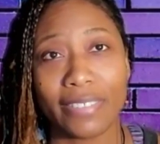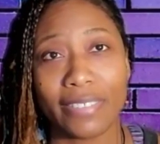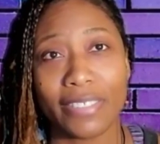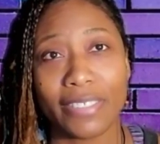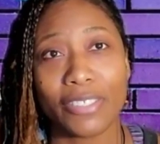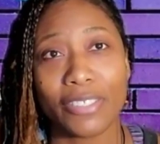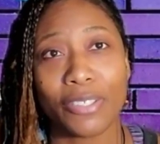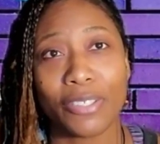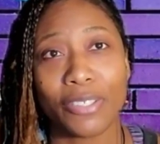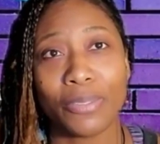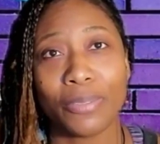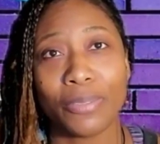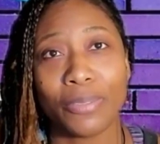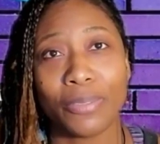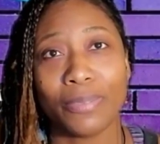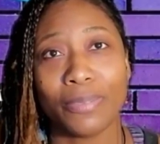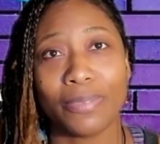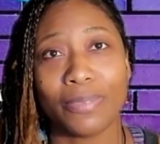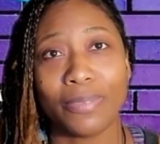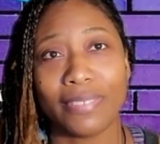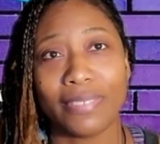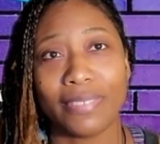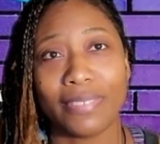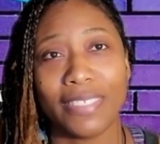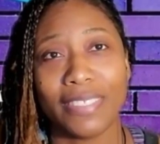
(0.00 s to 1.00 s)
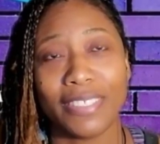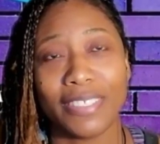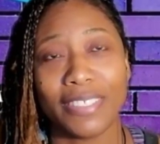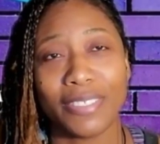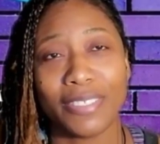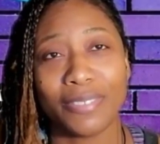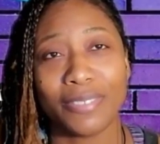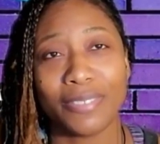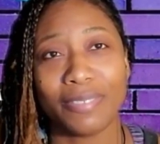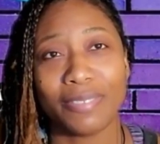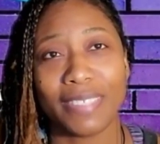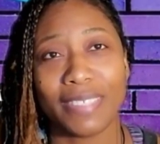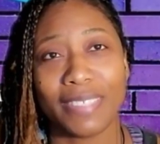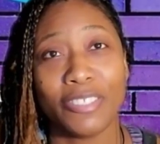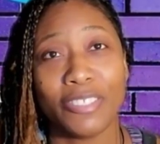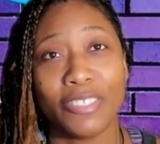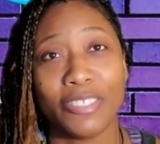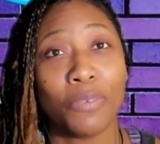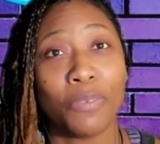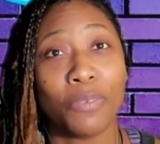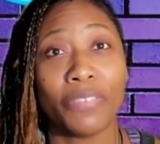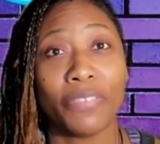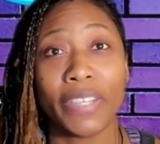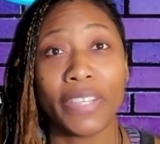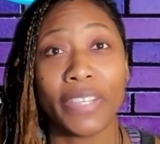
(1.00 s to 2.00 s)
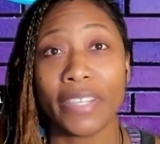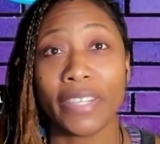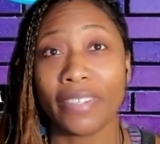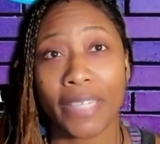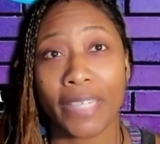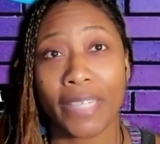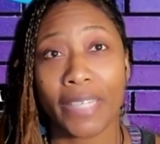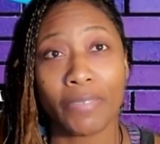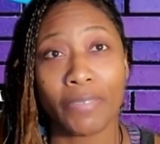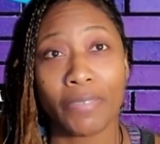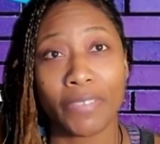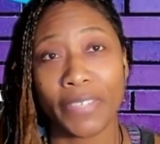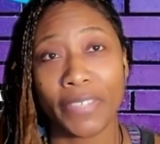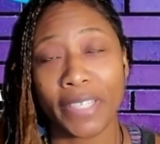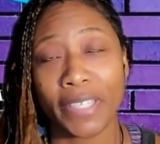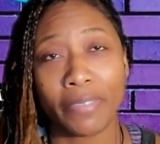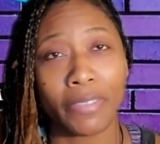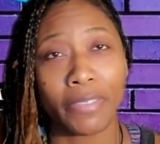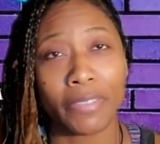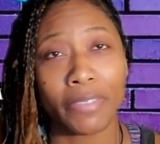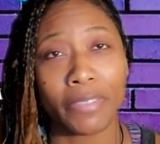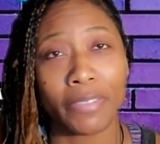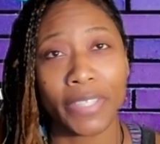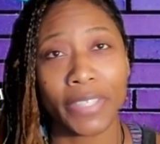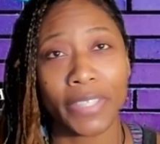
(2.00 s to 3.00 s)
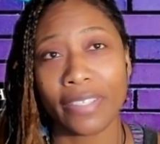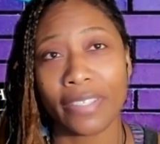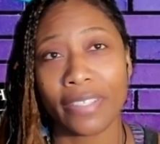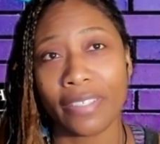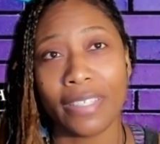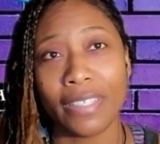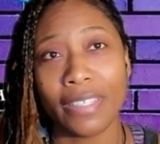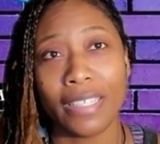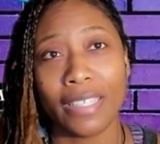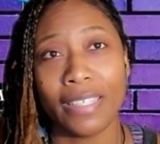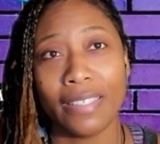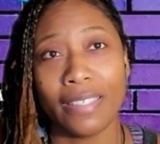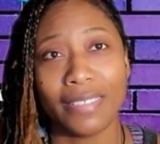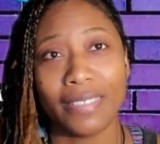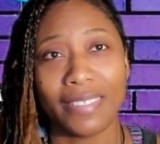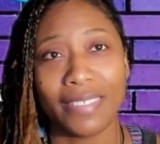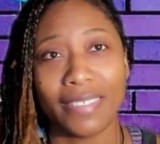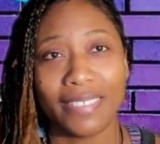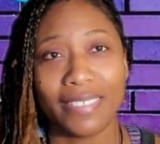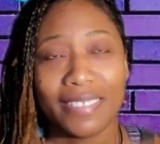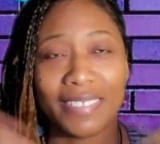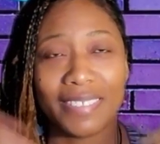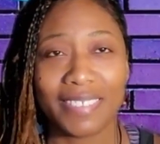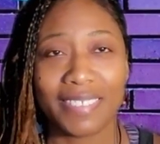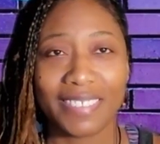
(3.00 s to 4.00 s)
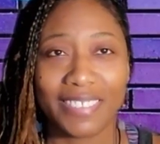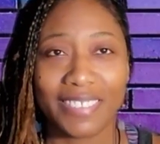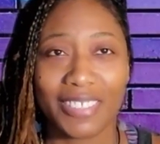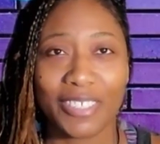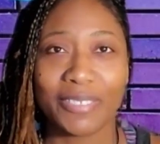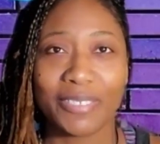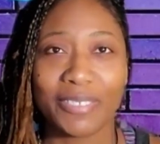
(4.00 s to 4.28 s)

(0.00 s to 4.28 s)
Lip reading: So, and don't fear, never fear, never fear. So